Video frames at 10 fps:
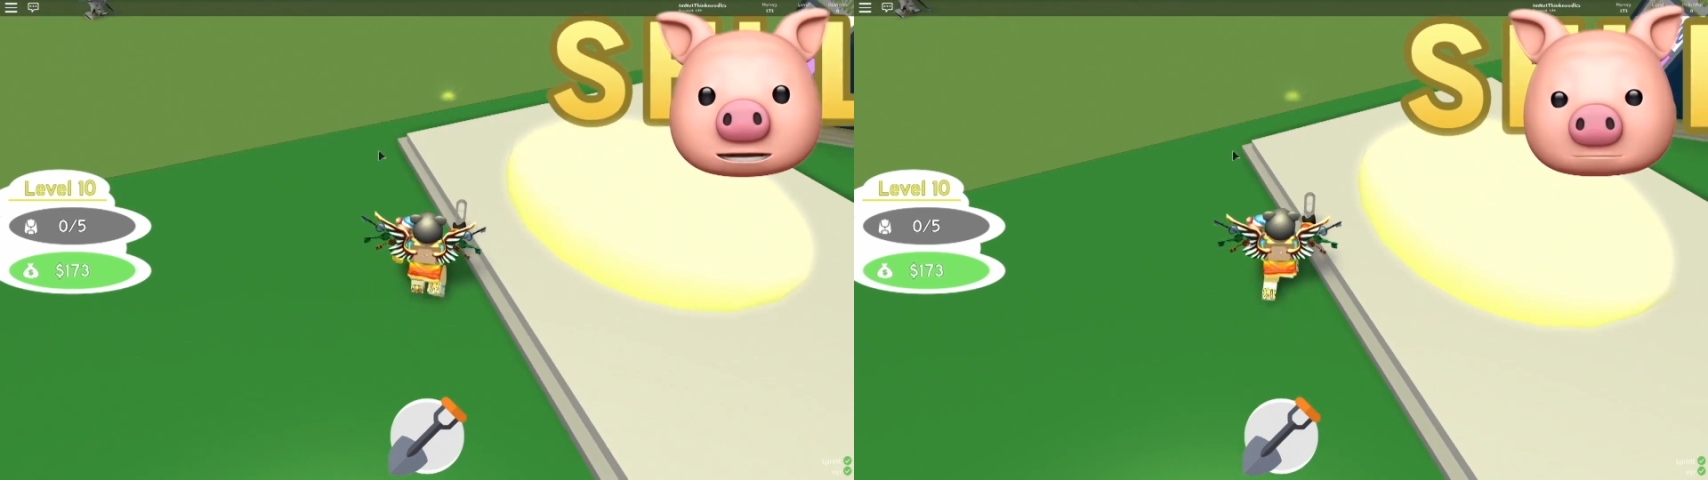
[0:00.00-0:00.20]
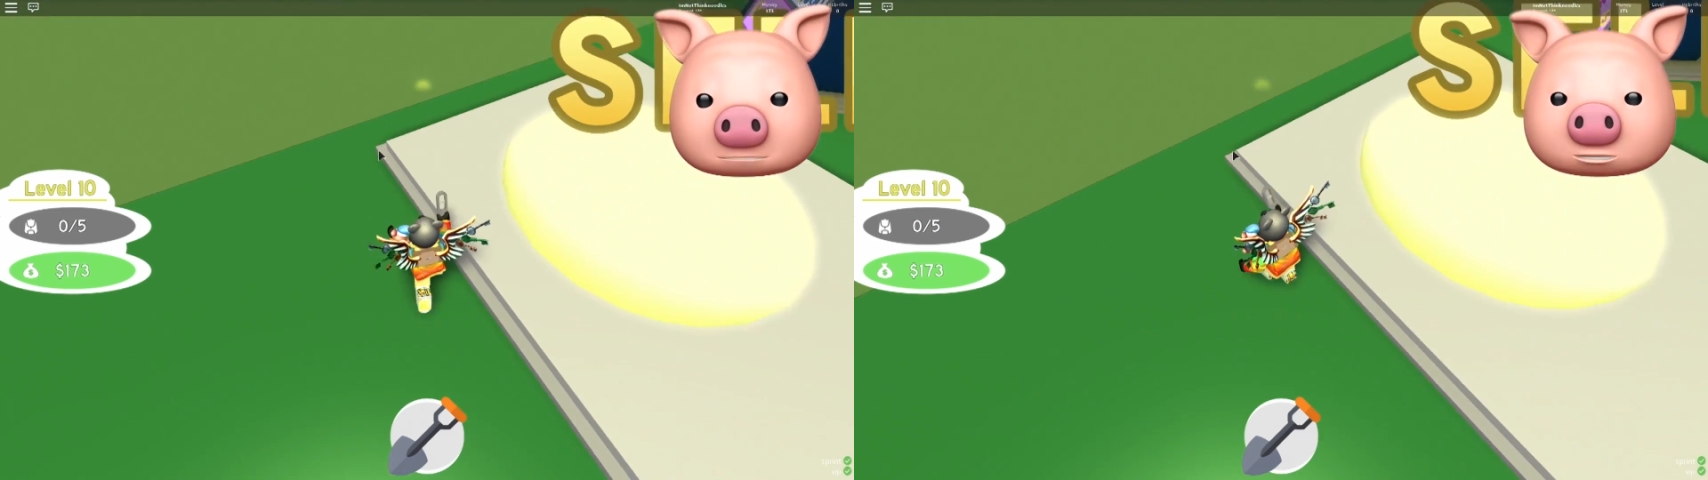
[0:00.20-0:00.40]

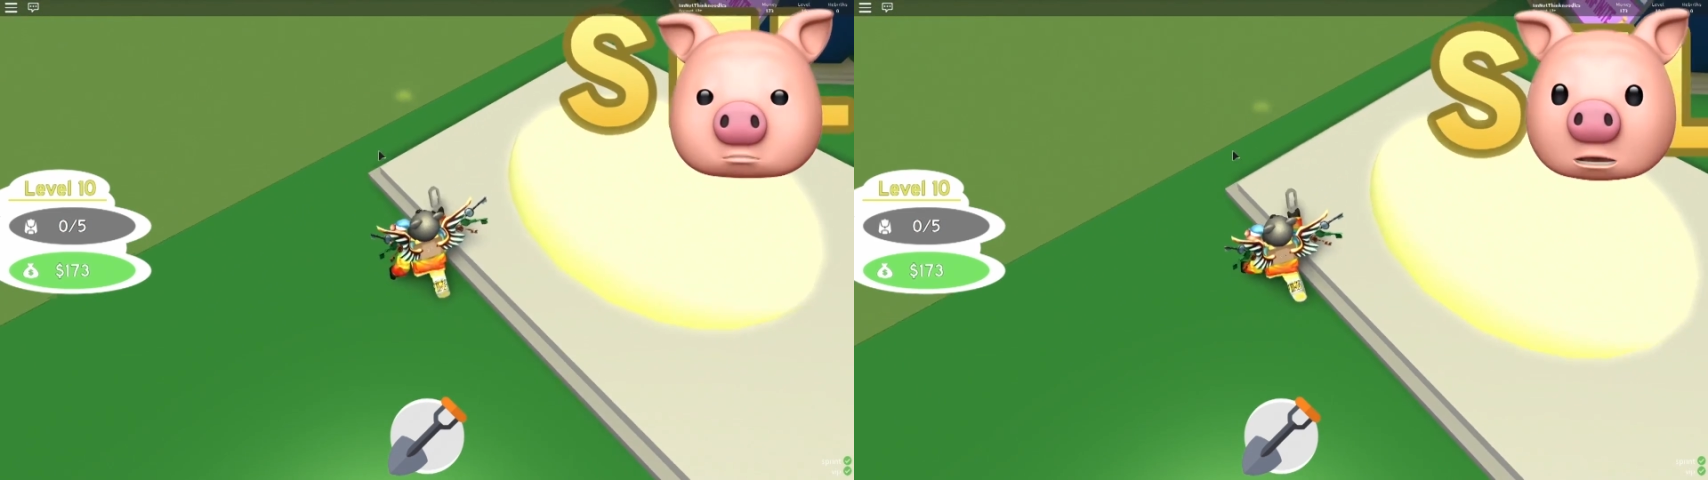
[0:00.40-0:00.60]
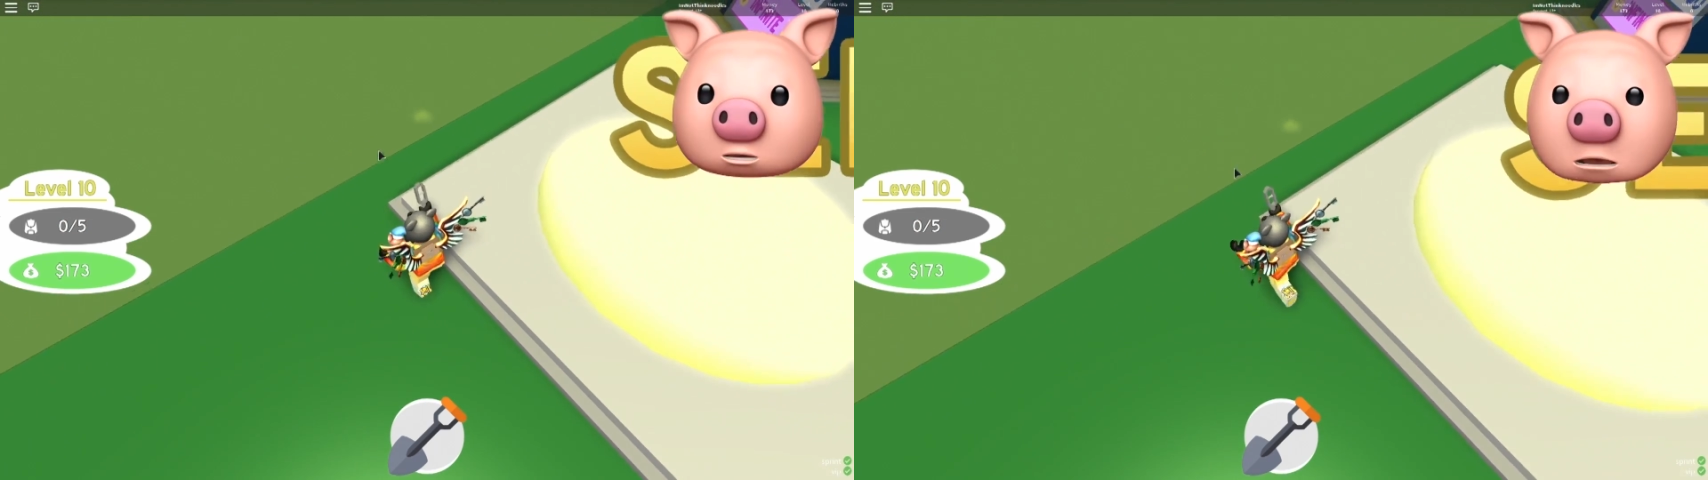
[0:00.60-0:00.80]
difference
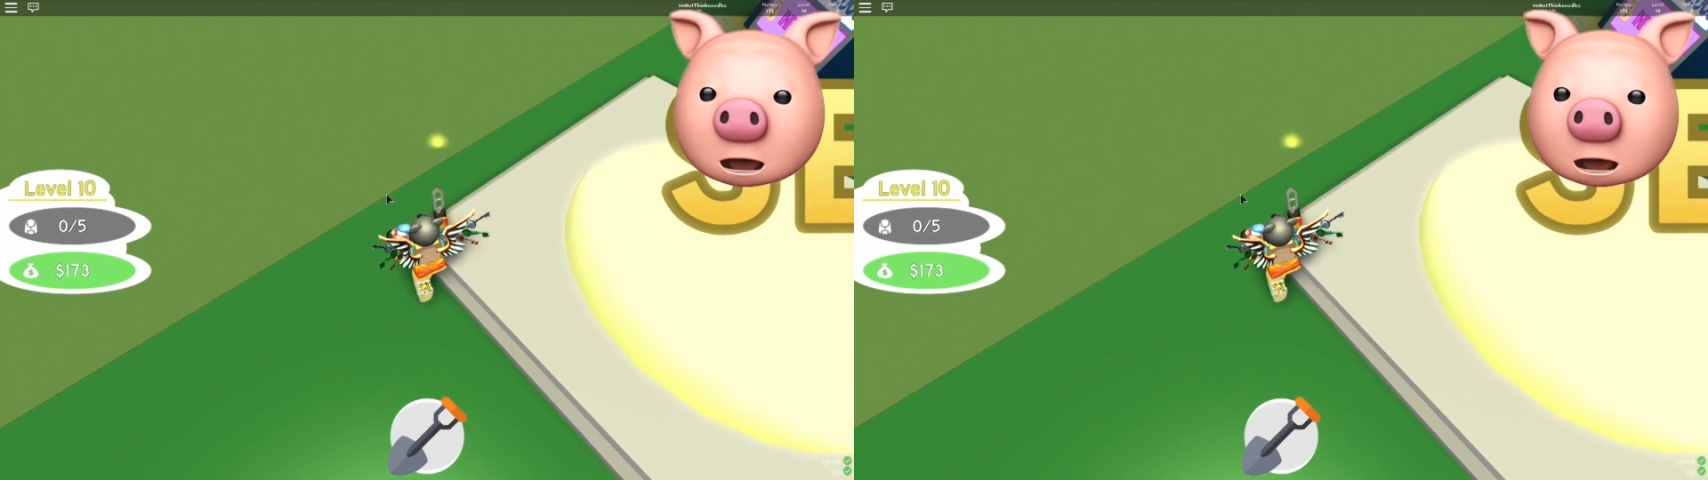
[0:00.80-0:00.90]
when you